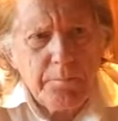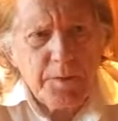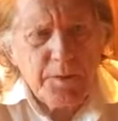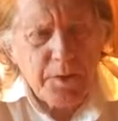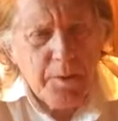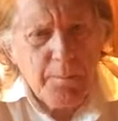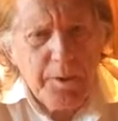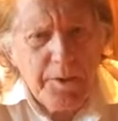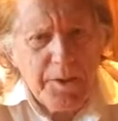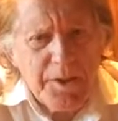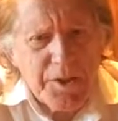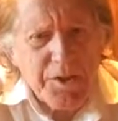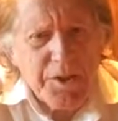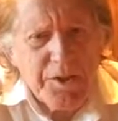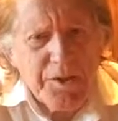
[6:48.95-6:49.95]
stopping
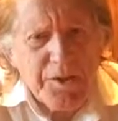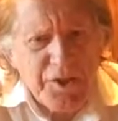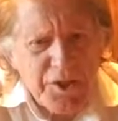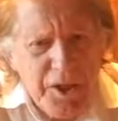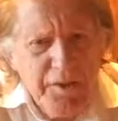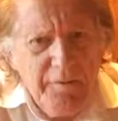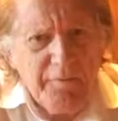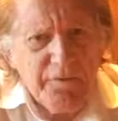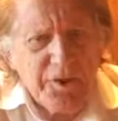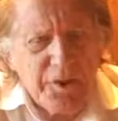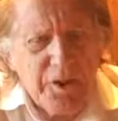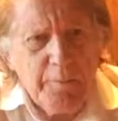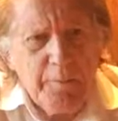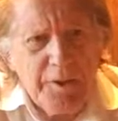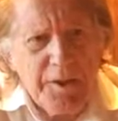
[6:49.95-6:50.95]
distance, safe
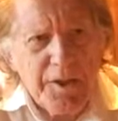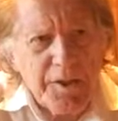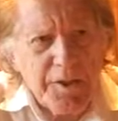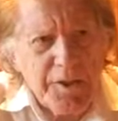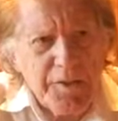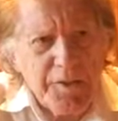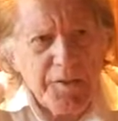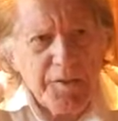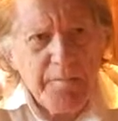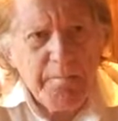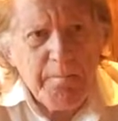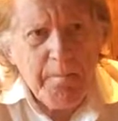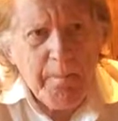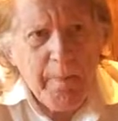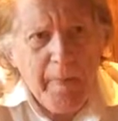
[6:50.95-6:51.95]
stopping distance
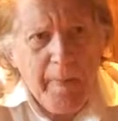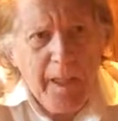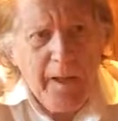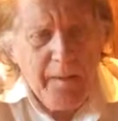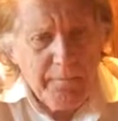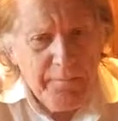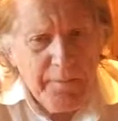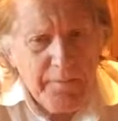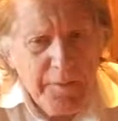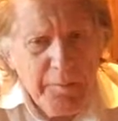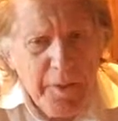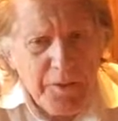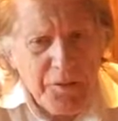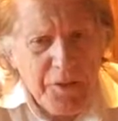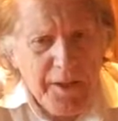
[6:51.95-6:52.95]
at 50
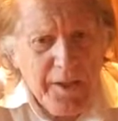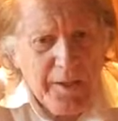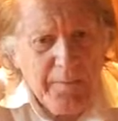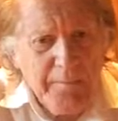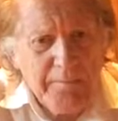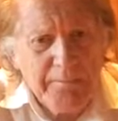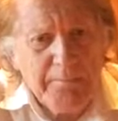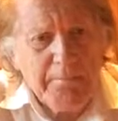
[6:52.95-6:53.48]
miles an hour,